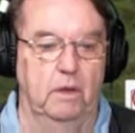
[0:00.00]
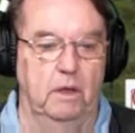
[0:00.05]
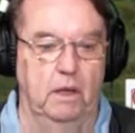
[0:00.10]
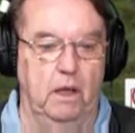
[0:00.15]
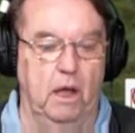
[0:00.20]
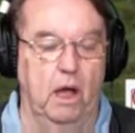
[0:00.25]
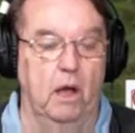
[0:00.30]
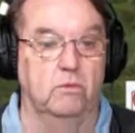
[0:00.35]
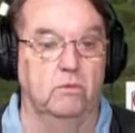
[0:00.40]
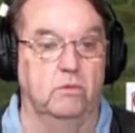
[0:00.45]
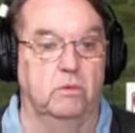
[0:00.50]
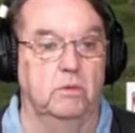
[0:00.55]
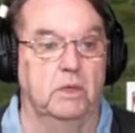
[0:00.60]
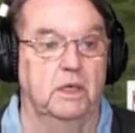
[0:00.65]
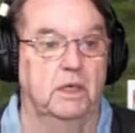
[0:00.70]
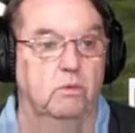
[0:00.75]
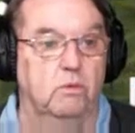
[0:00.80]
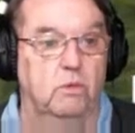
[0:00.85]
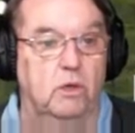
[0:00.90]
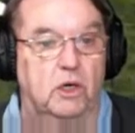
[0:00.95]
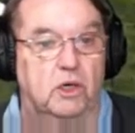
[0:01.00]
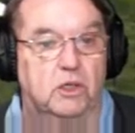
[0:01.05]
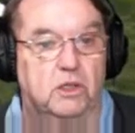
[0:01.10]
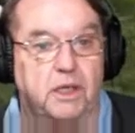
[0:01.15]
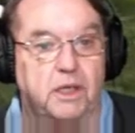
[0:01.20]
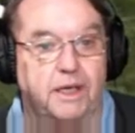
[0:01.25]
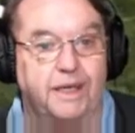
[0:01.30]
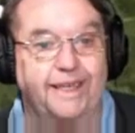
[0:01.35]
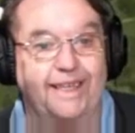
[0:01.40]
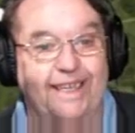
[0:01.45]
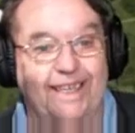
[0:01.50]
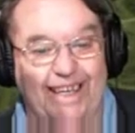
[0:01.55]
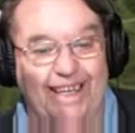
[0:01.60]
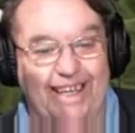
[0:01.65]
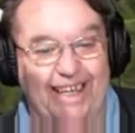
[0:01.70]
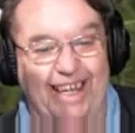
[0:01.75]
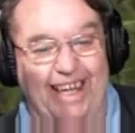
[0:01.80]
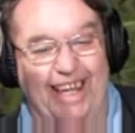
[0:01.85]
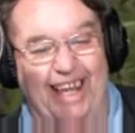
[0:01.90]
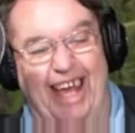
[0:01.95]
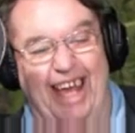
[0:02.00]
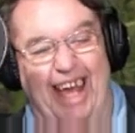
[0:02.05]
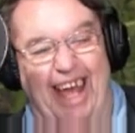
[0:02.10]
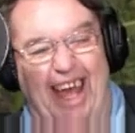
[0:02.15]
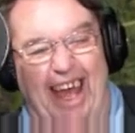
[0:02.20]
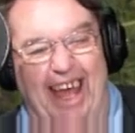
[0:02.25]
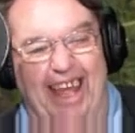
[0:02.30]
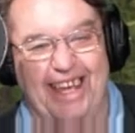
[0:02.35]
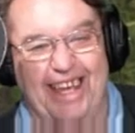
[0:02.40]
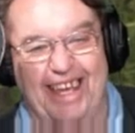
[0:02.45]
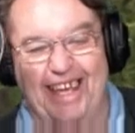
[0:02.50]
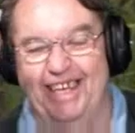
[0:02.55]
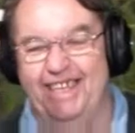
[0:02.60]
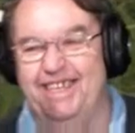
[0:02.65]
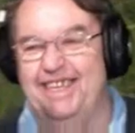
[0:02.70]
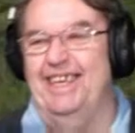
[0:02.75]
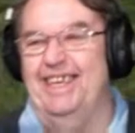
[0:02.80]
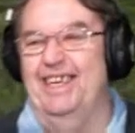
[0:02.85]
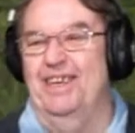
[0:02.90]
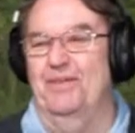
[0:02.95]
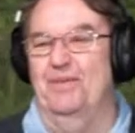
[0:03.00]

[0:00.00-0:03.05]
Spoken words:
Oh, it works. It didn't